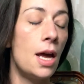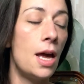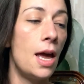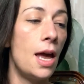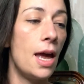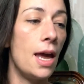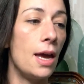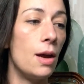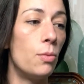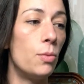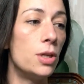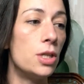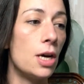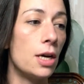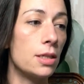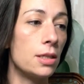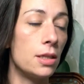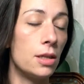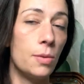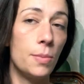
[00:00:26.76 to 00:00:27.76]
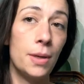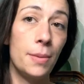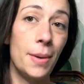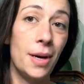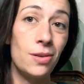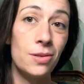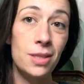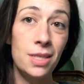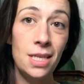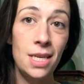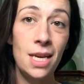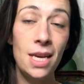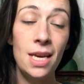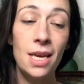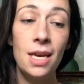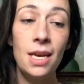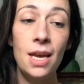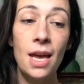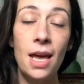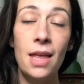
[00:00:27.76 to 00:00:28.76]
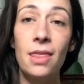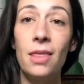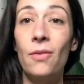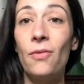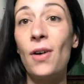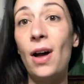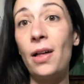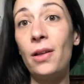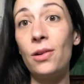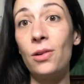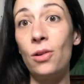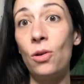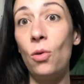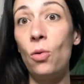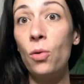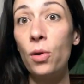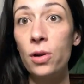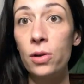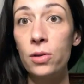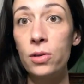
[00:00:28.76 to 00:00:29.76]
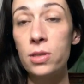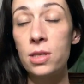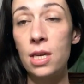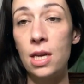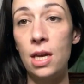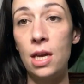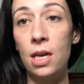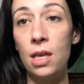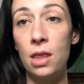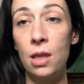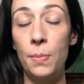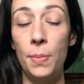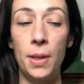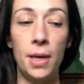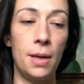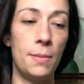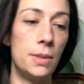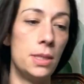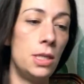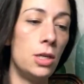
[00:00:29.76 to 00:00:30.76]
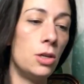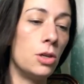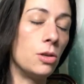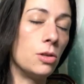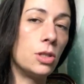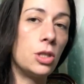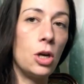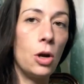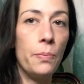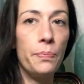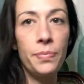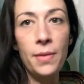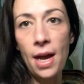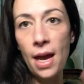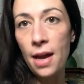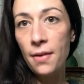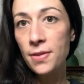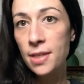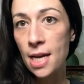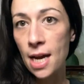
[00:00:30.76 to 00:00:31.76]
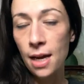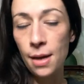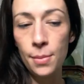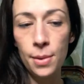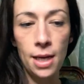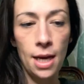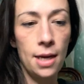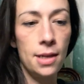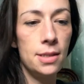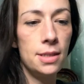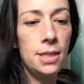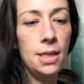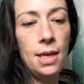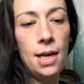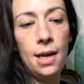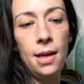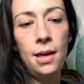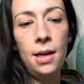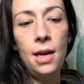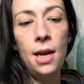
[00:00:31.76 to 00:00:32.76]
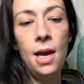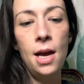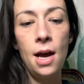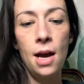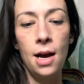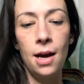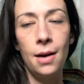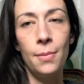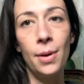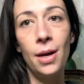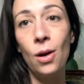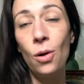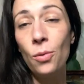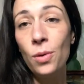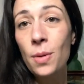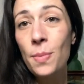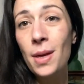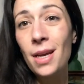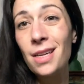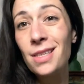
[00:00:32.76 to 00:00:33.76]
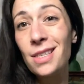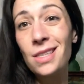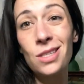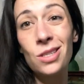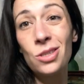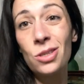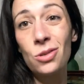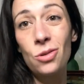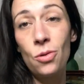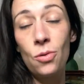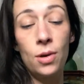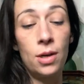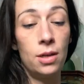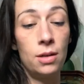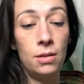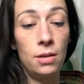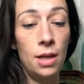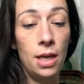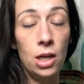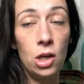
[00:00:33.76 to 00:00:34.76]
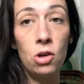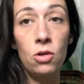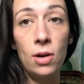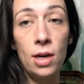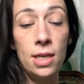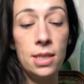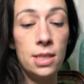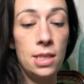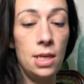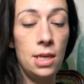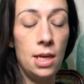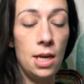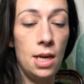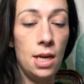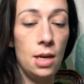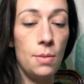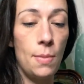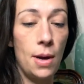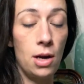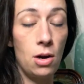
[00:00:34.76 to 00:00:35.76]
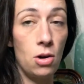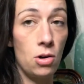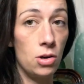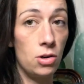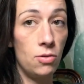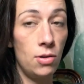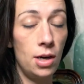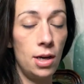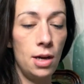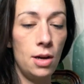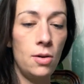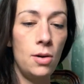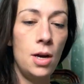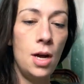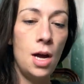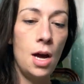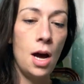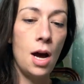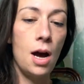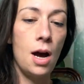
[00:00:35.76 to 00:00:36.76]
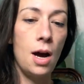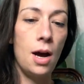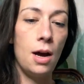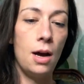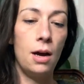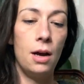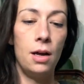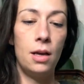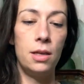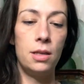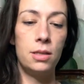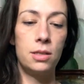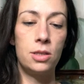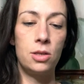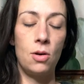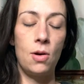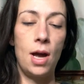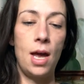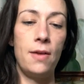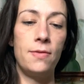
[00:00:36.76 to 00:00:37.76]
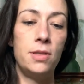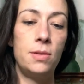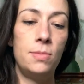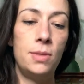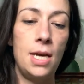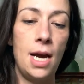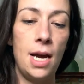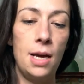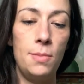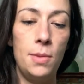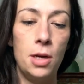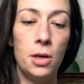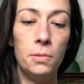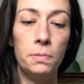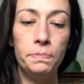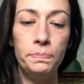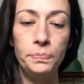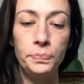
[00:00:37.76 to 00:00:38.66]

And we talked a little bit about tea and the volatile oils in the plant material. So I have time again today, and only because this is growing like crazy in my garden right now. So I have some time here.